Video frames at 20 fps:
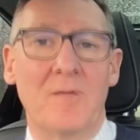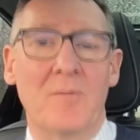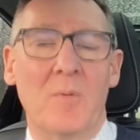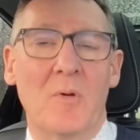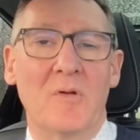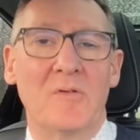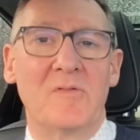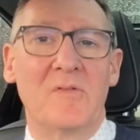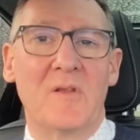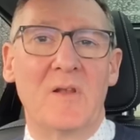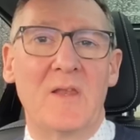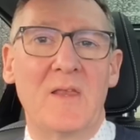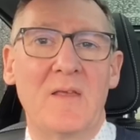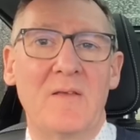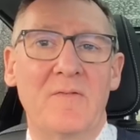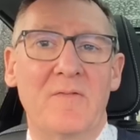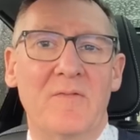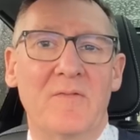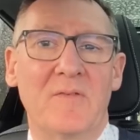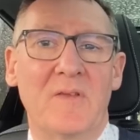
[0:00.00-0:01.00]
whereas the
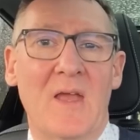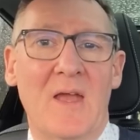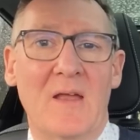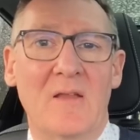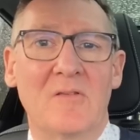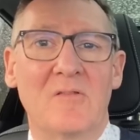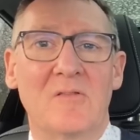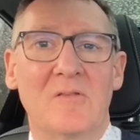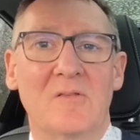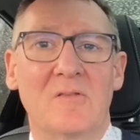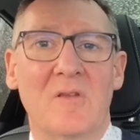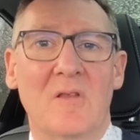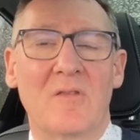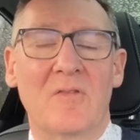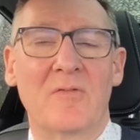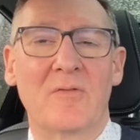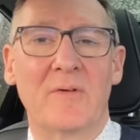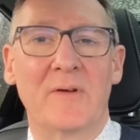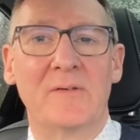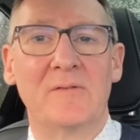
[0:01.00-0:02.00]
Leaf gets
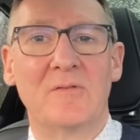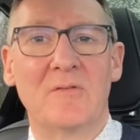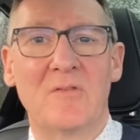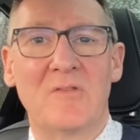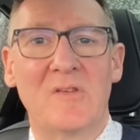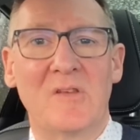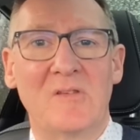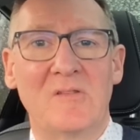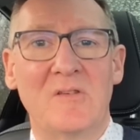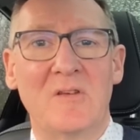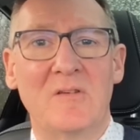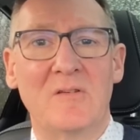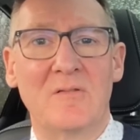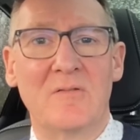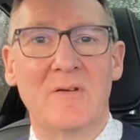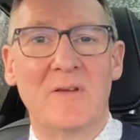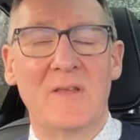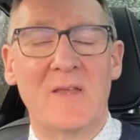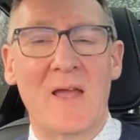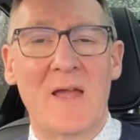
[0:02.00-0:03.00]

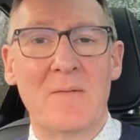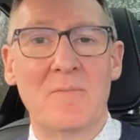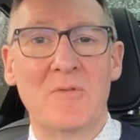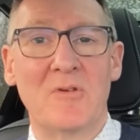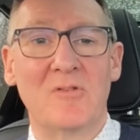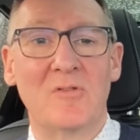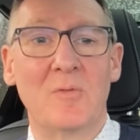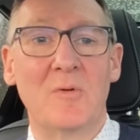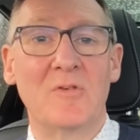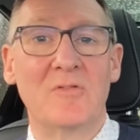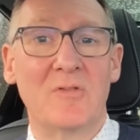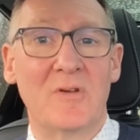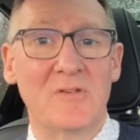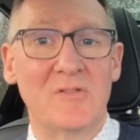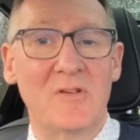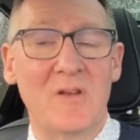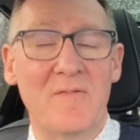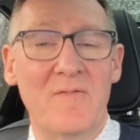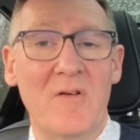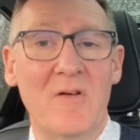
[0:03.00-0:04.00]
360-degree cameras, which are
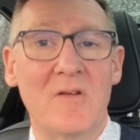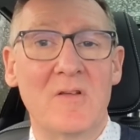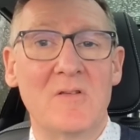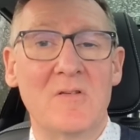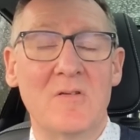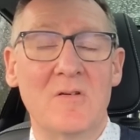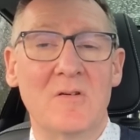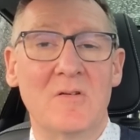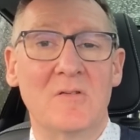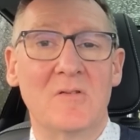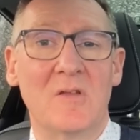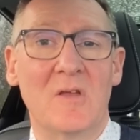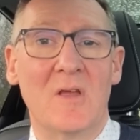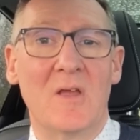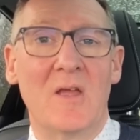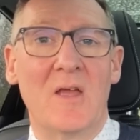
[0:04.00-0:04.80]
actually very good,